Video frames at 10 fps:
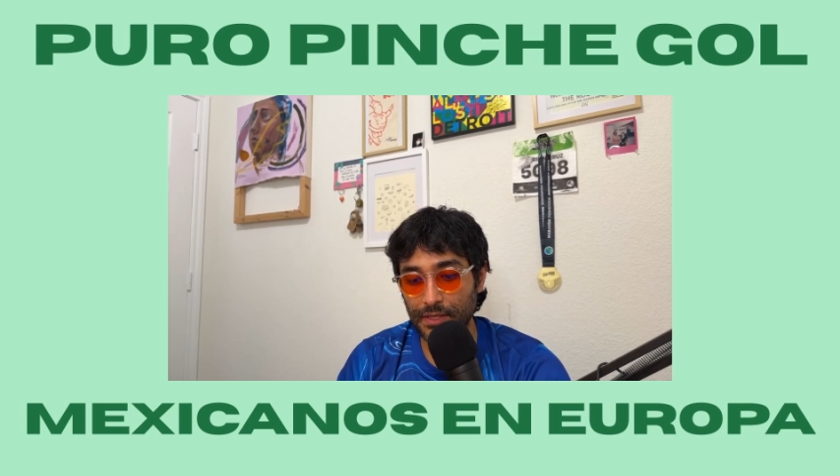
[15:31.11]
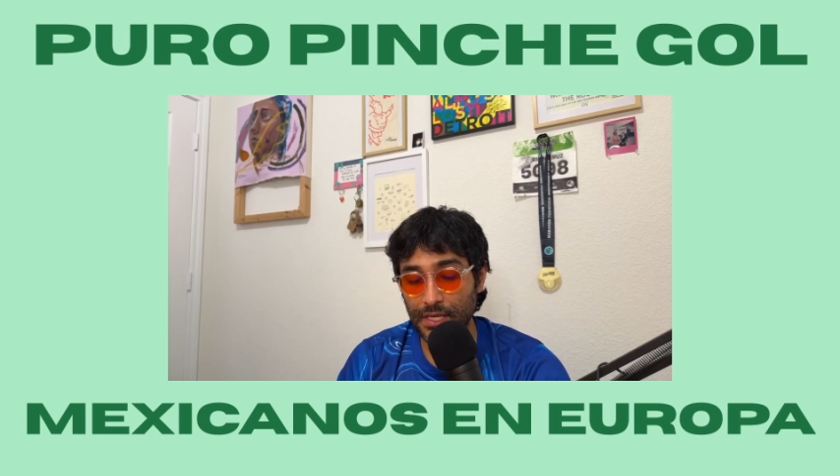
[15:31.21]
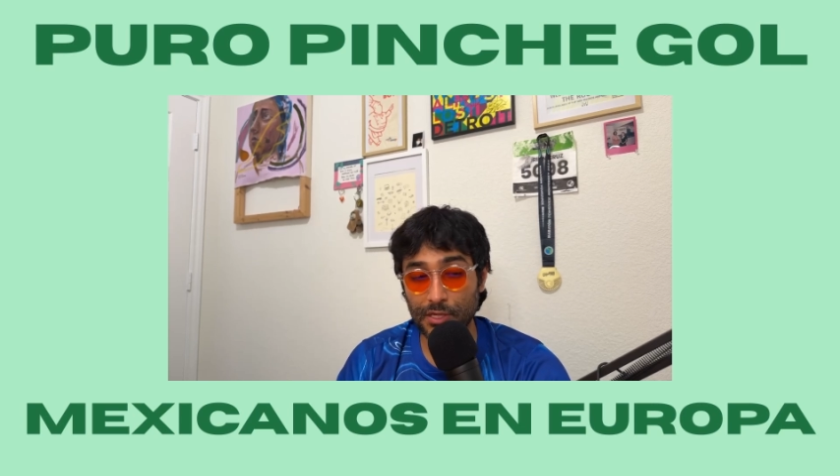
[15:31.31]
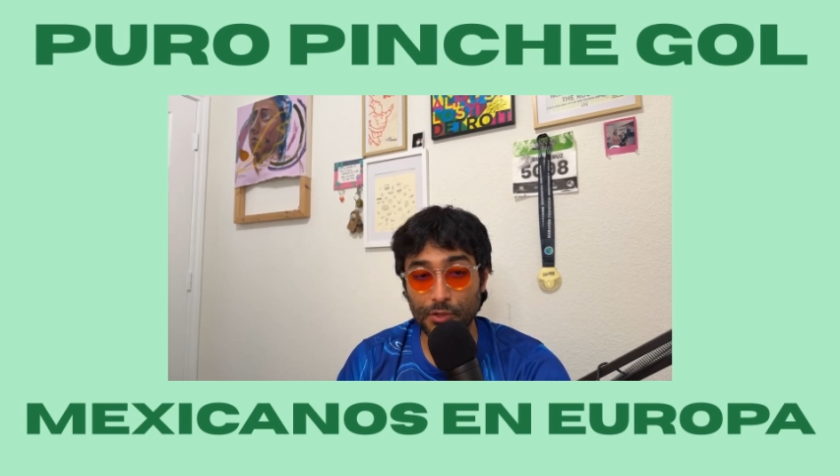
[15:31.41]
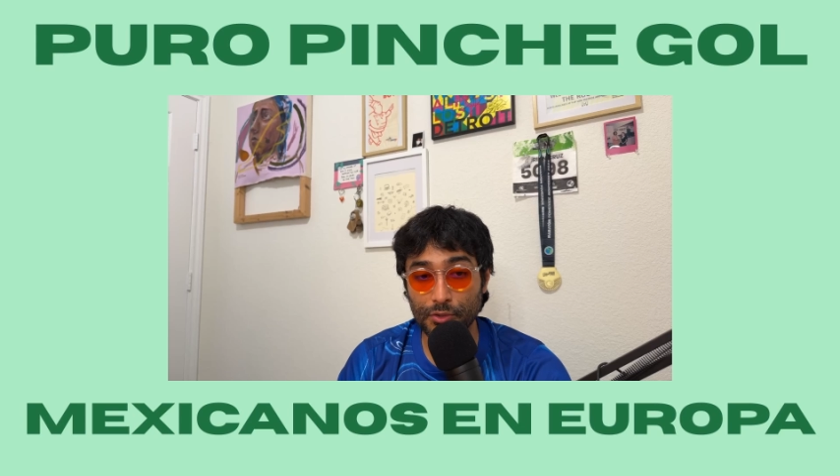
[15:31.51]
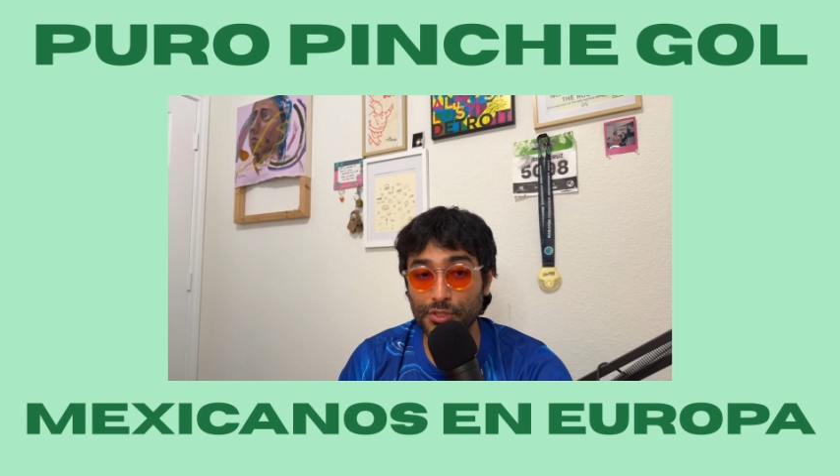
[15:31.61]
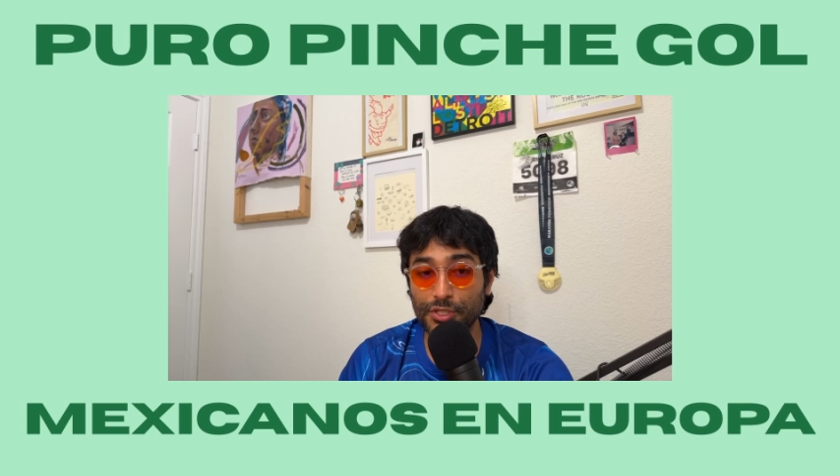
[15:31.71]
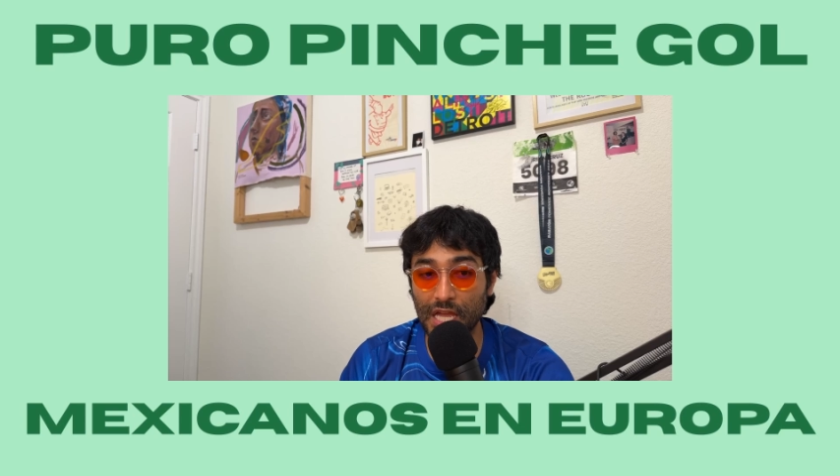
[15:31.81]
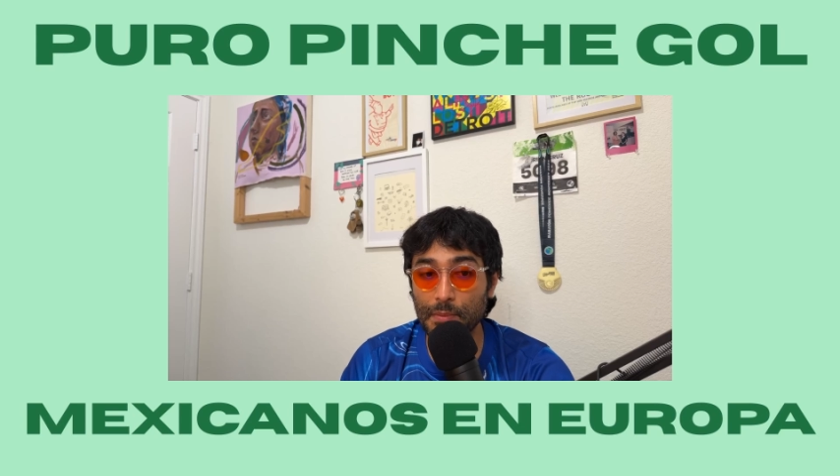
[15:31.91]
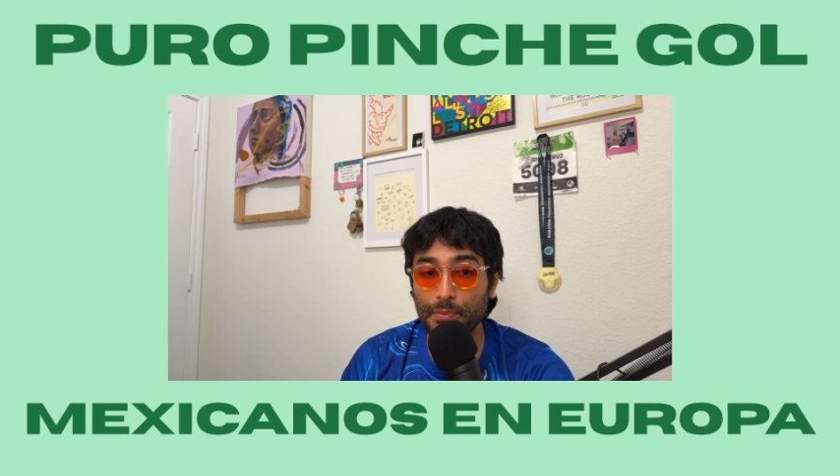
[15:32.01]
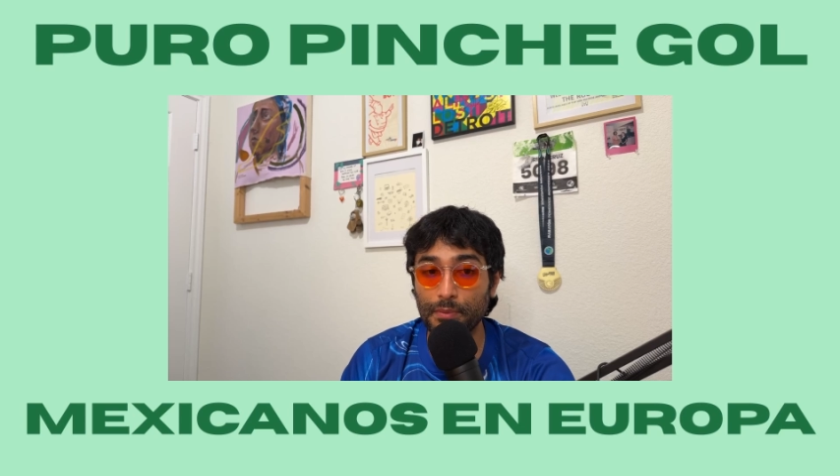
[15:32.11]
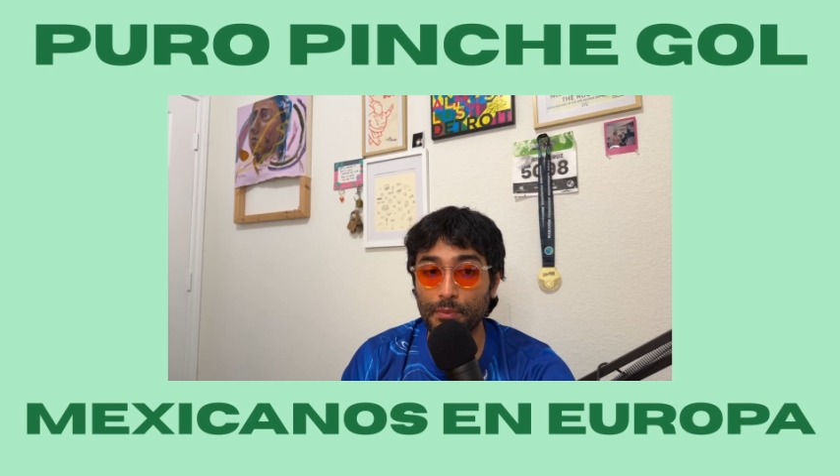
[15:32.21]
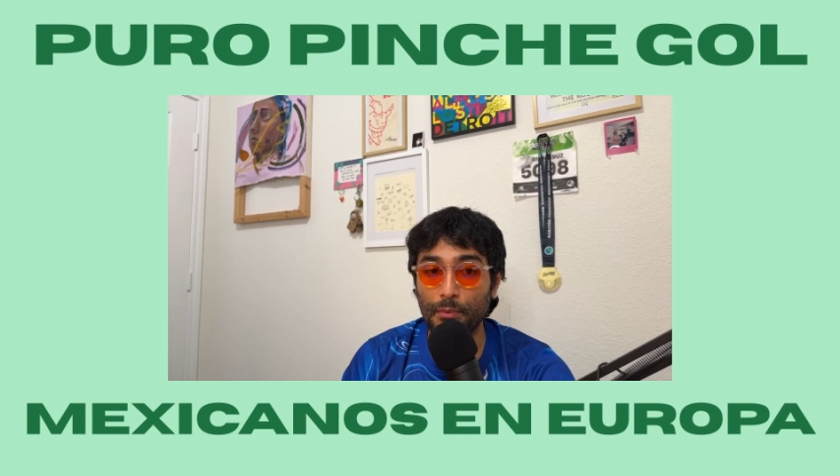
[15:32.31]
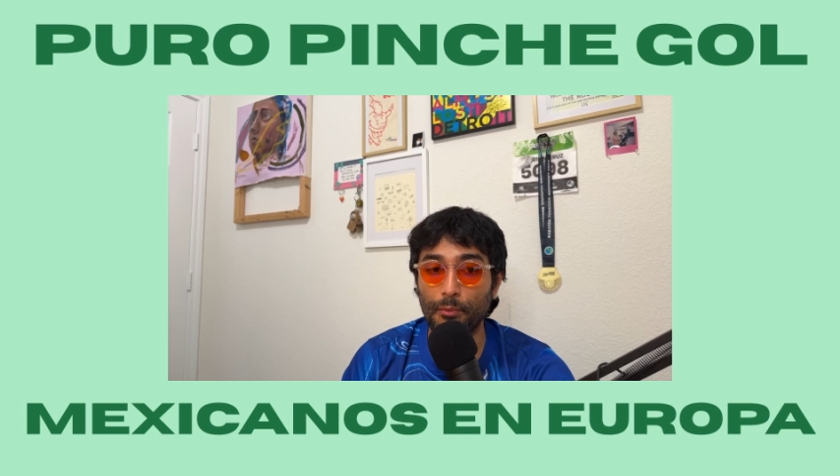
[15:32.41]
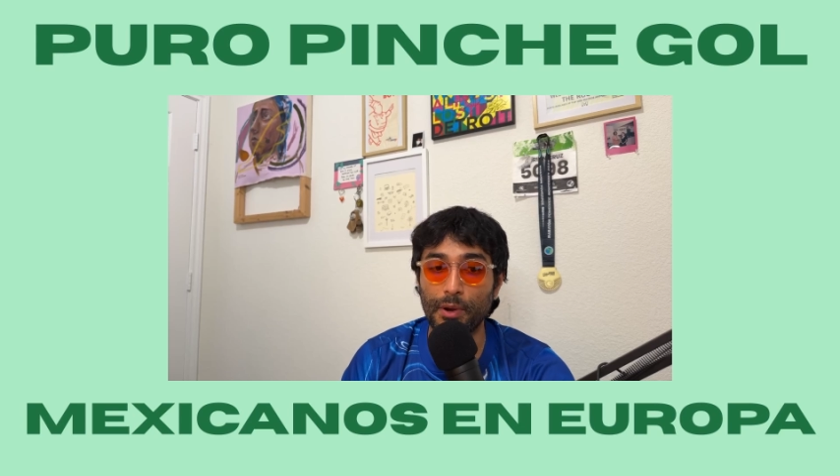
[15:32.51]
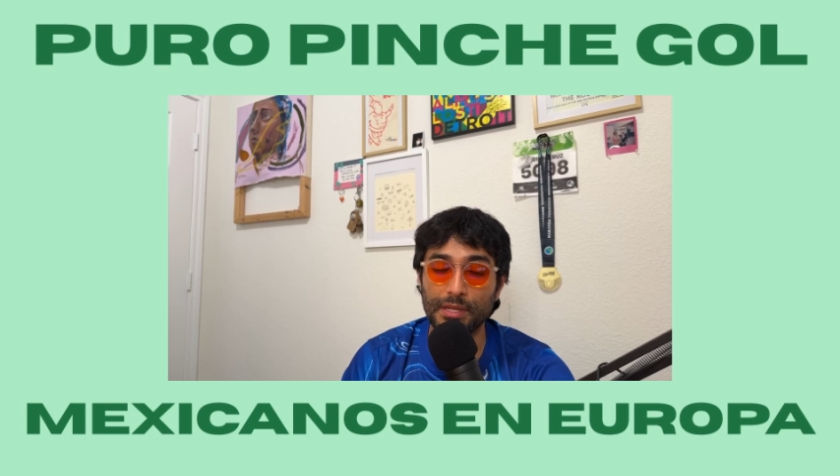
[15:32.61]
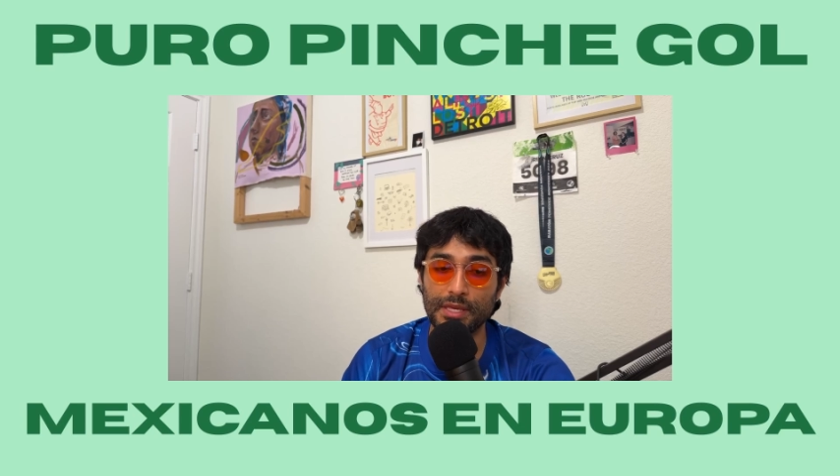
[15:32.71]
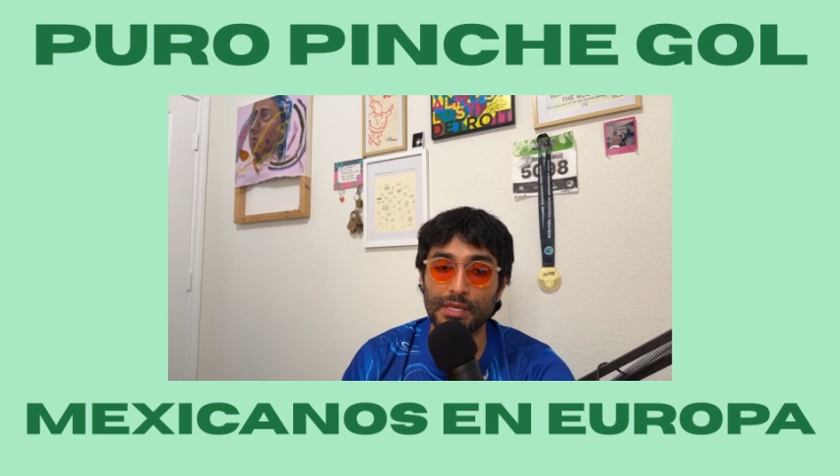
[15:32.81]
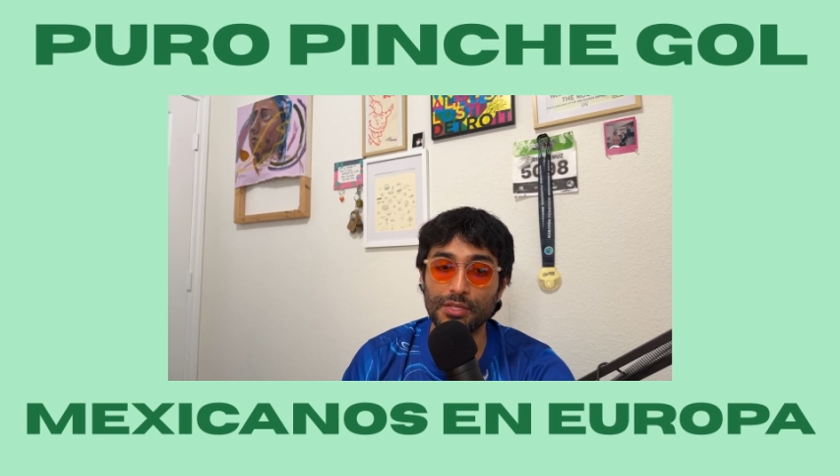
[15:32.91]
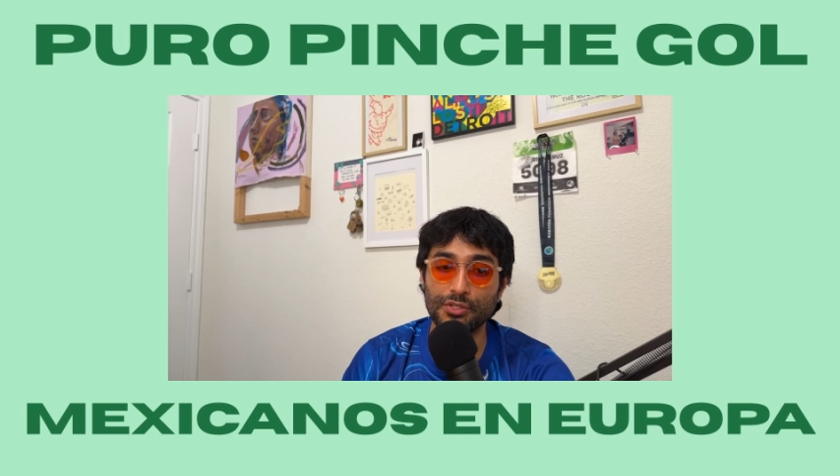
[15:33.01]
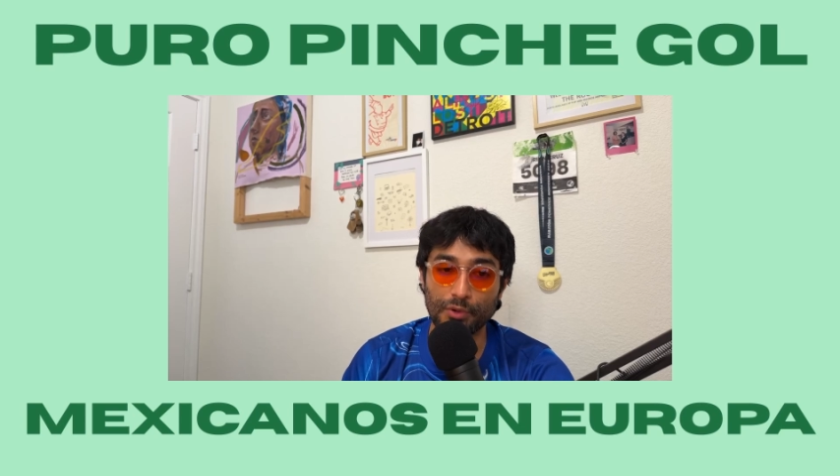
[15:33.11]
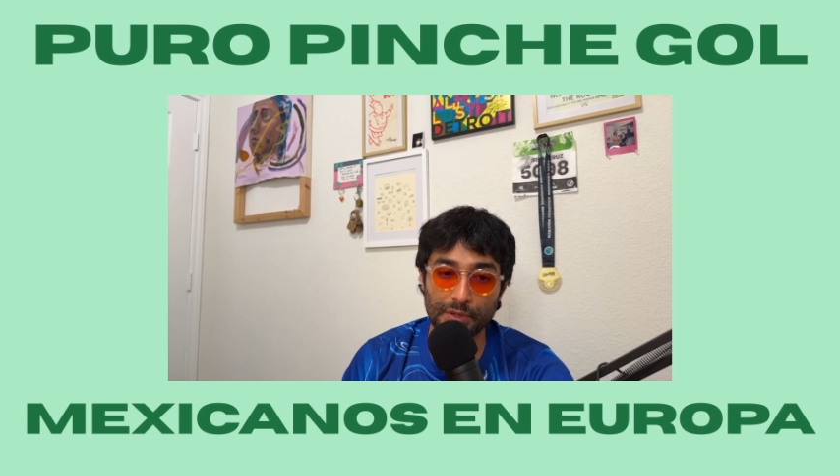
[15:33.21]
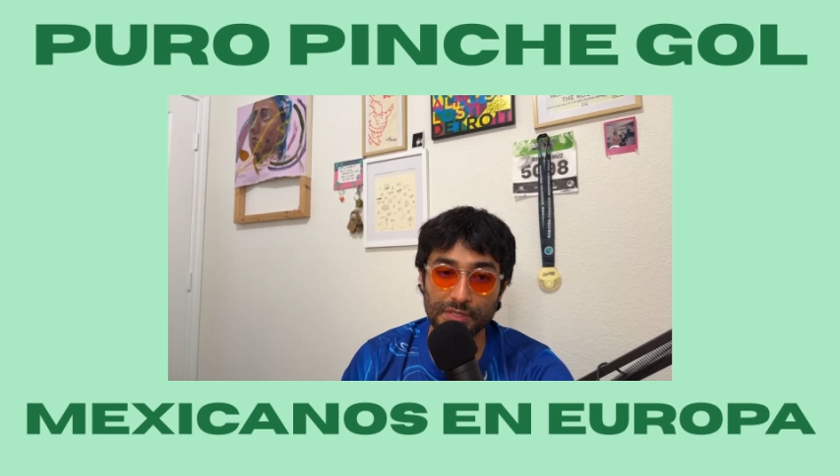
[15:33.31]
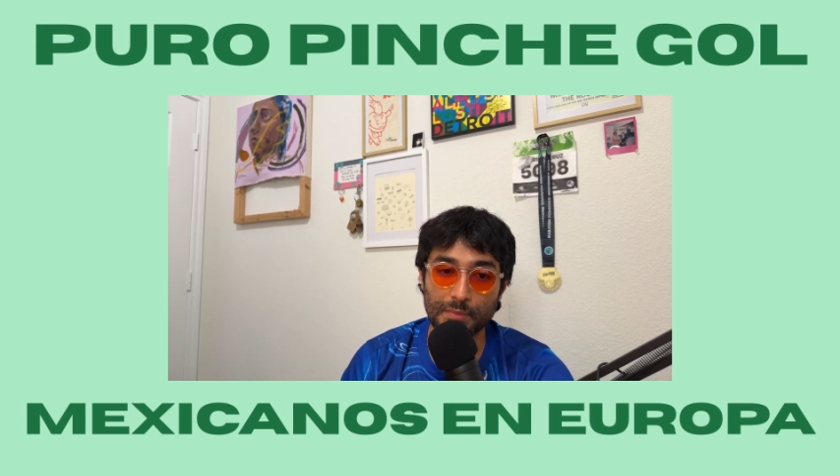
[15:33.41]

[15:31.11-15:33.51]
in good shape when he joins